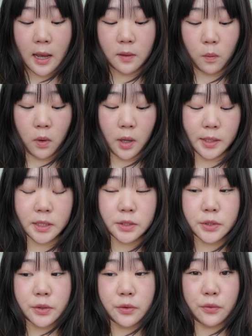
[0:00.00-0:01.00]
I wanted
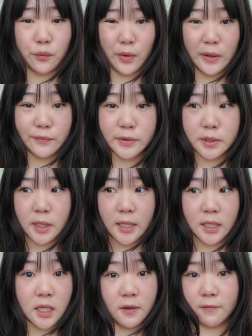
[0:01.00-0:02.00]
to thrift
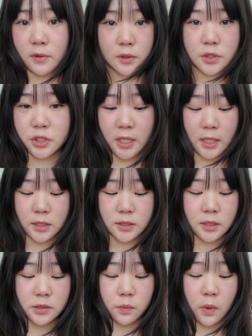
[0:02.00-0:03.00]
like even the chains
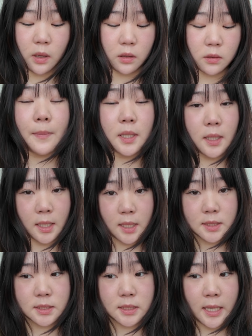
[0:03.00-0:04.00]
as well, but like
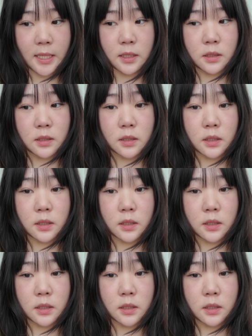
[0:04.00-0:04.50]
I said,